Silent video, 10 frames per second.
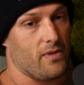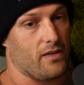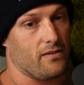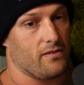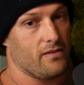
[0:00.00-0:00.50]
I
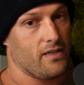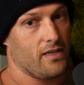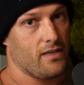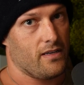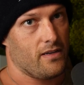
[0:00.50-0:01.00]
mean,
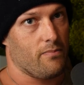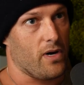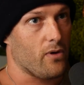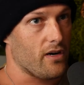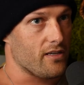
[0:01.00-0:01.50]

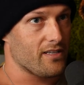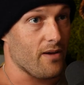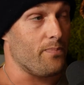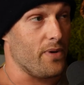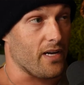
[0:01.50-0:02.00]
Mud Wtr is
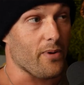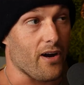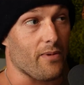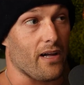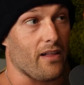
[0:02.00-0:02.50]
a big
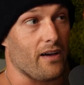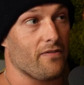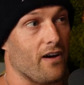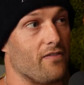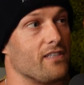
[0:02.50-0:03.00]
part of my
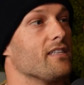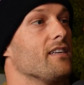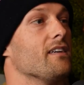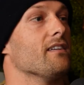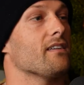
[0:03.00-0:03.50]
life,
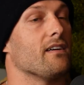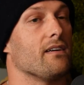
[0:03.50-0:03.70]
obviously.